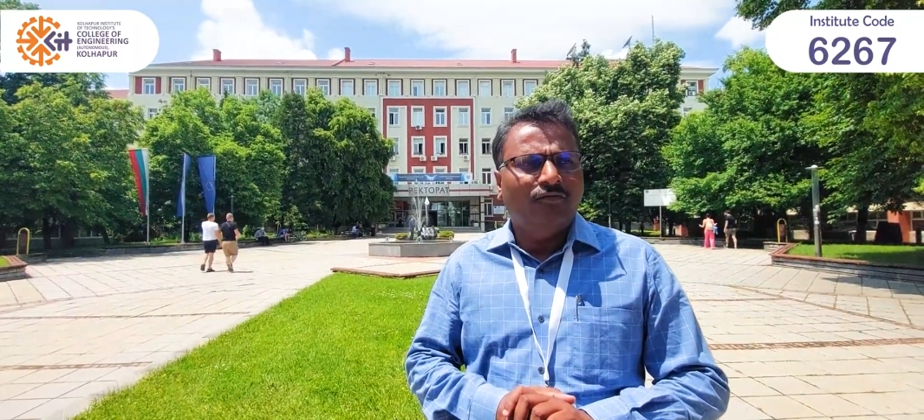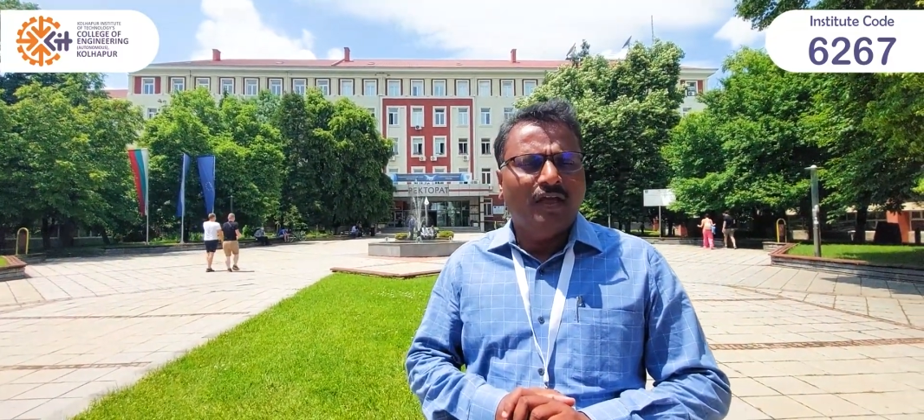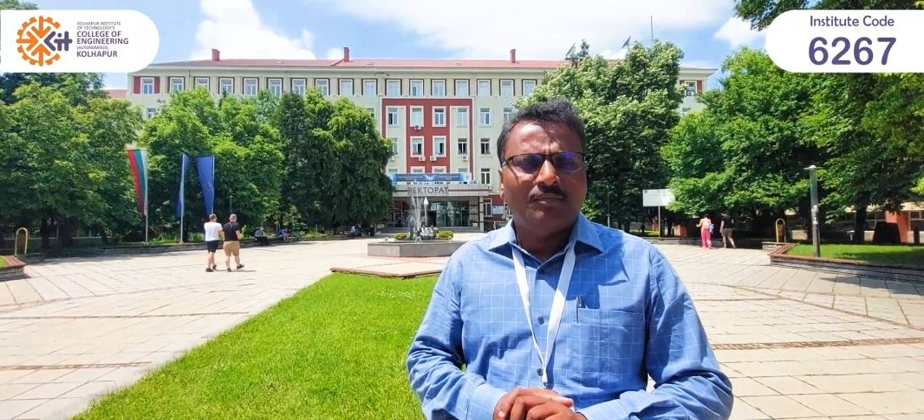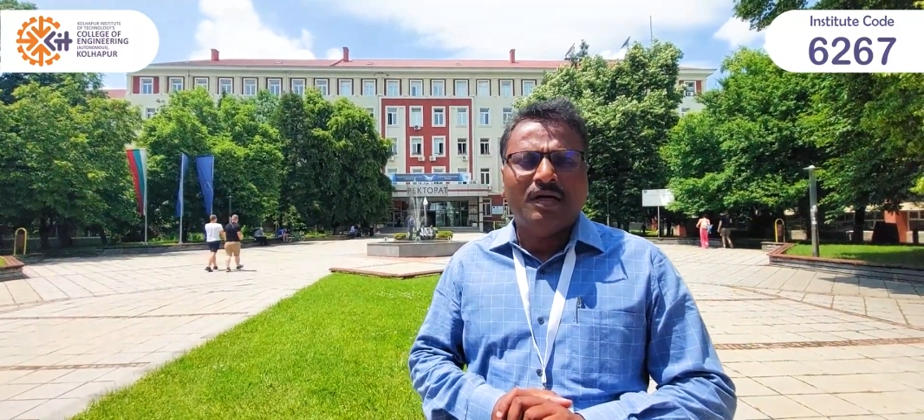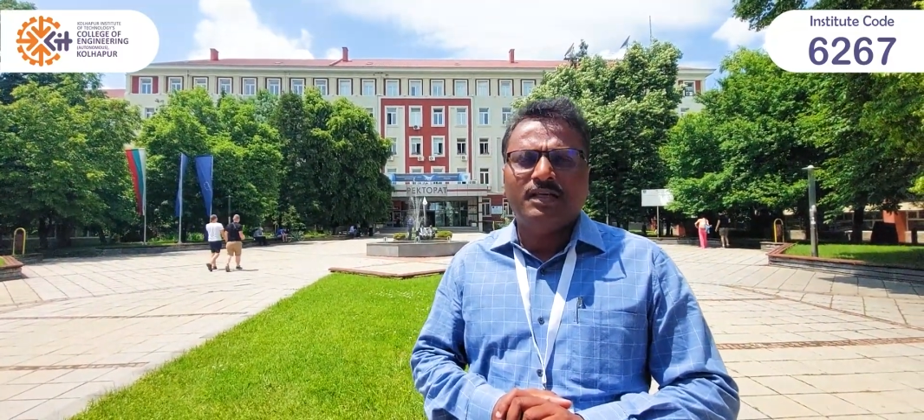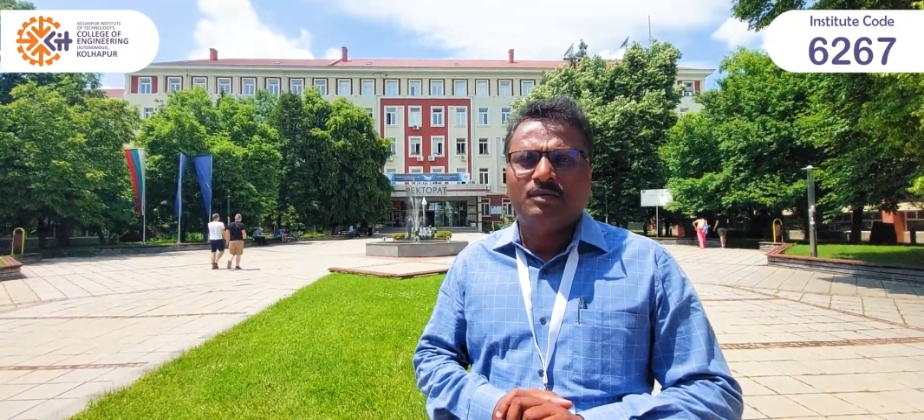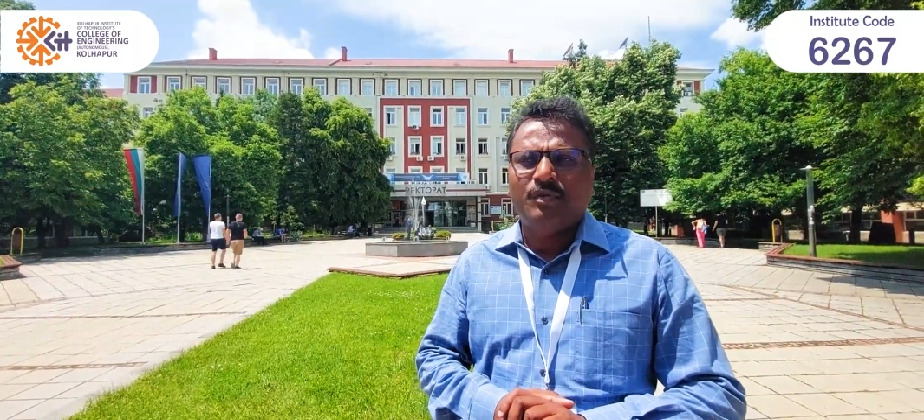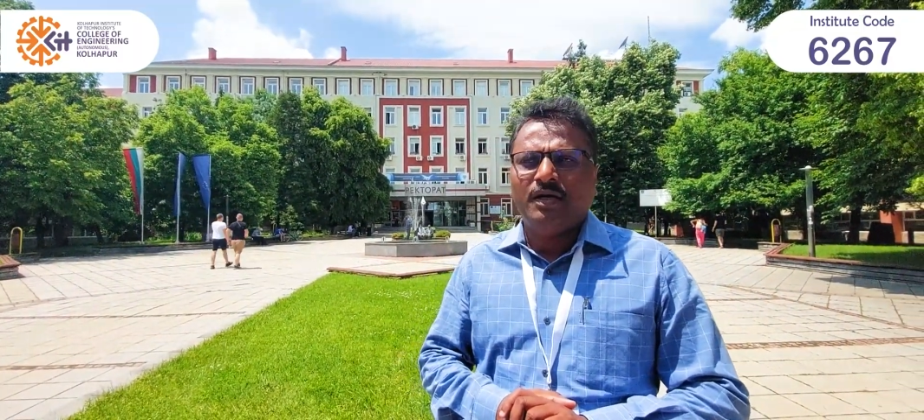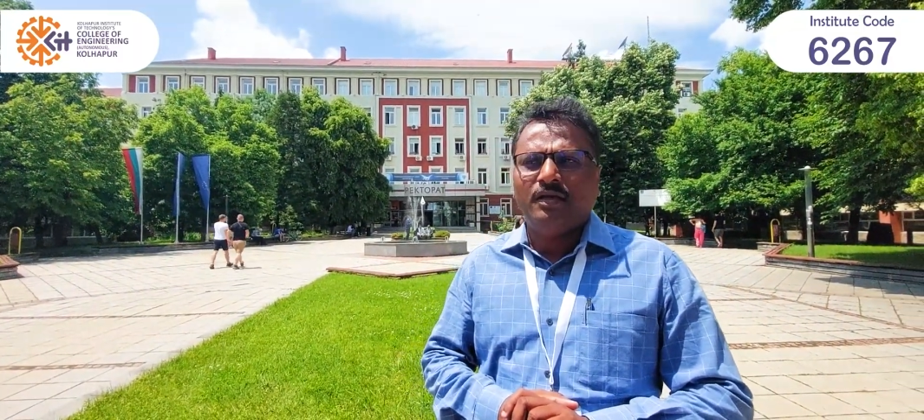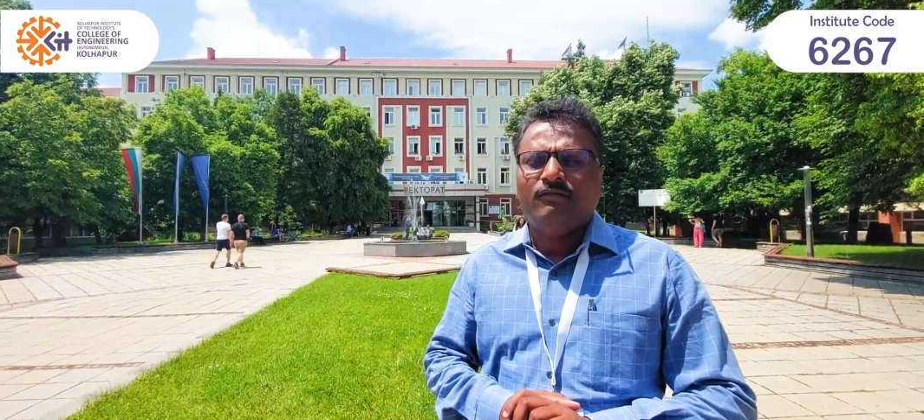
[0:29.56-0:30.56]
we are
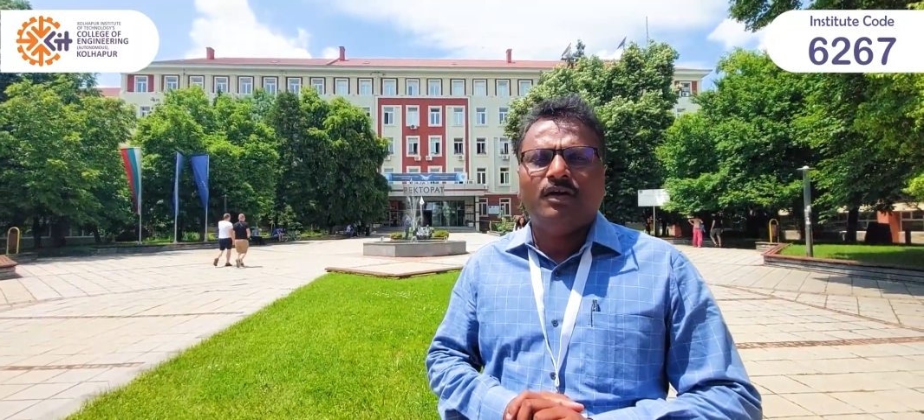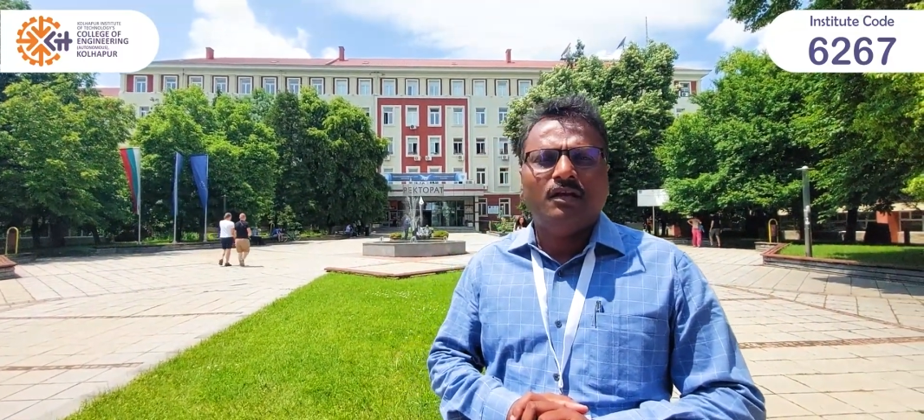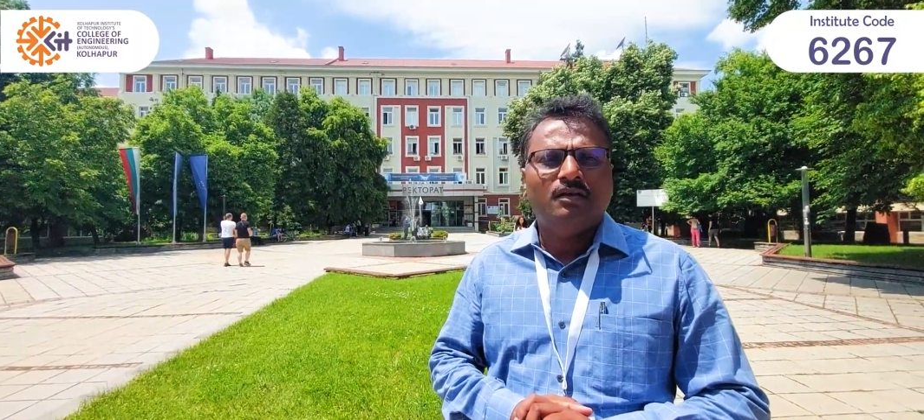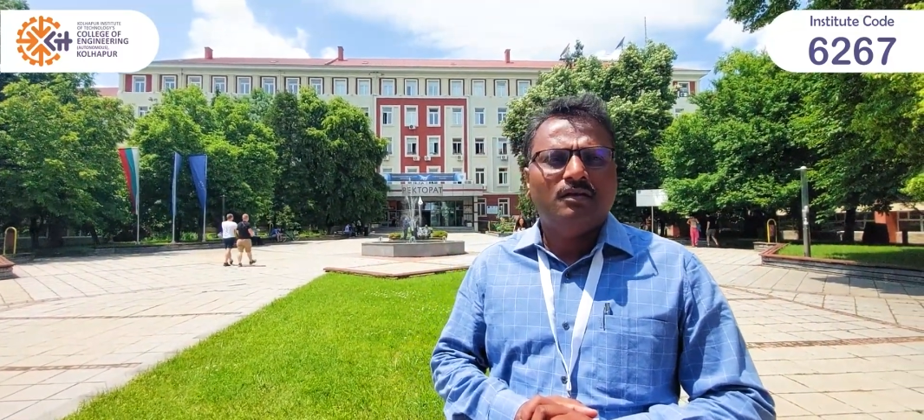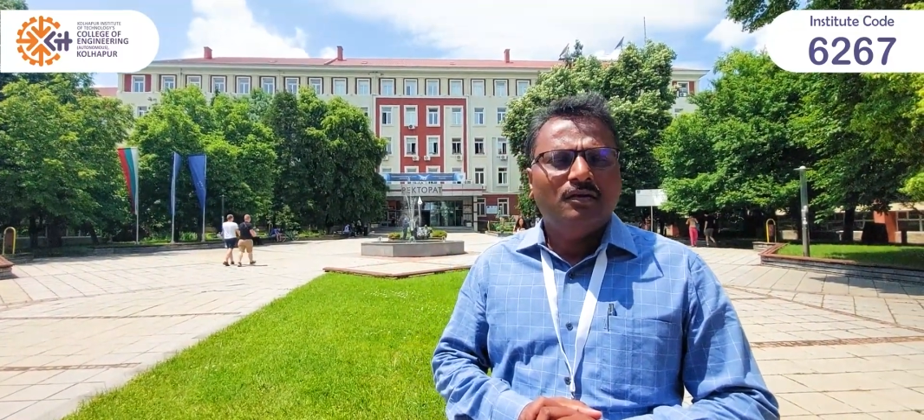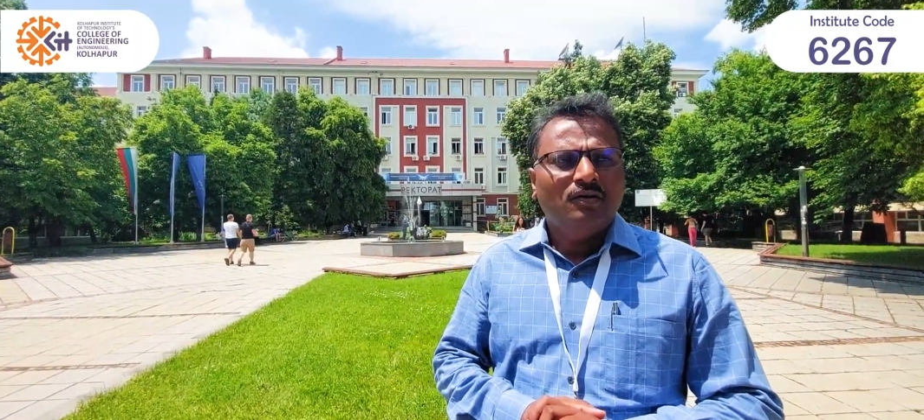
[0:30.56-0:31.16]
participating one